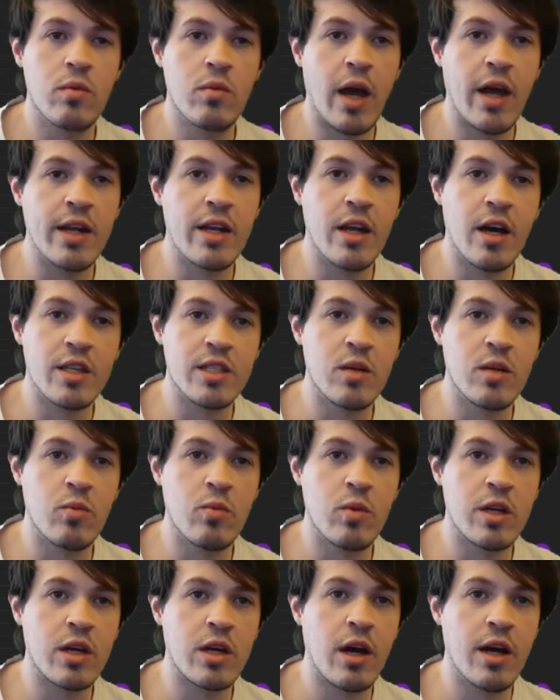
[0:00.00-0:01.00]
ad
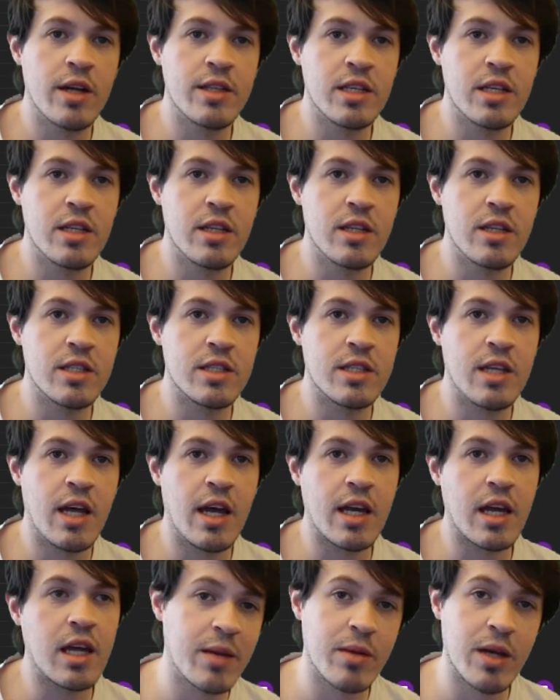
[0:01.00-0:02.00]
nauseum win cons in this
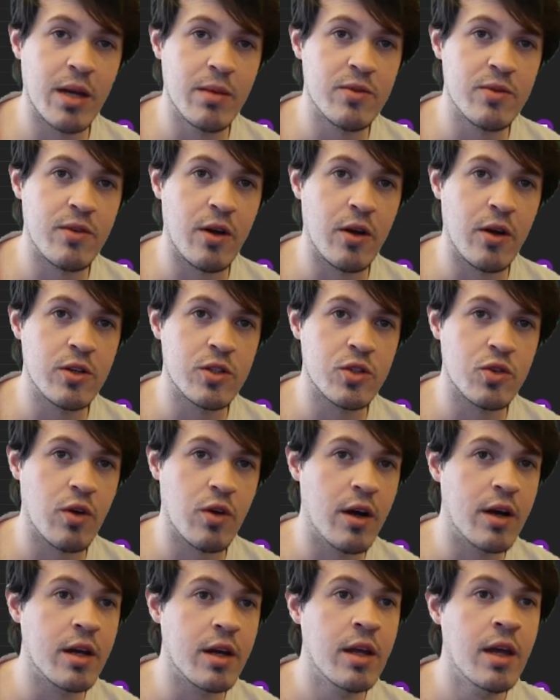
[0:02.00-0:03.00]
deck, it becomes very
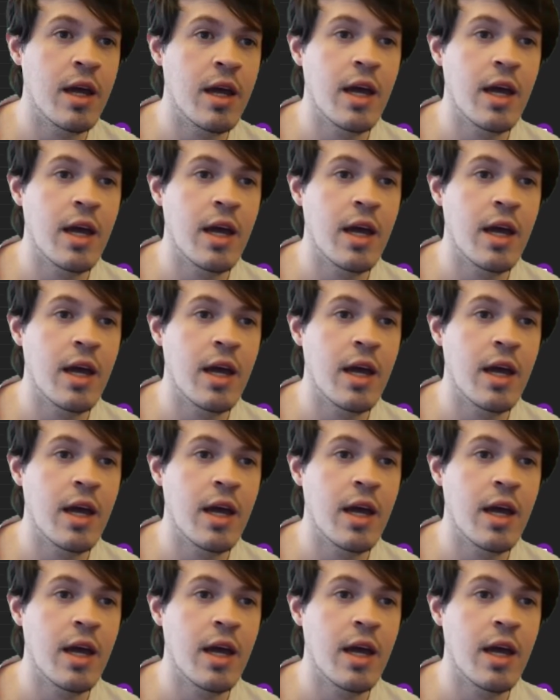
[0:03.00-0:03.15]
strong.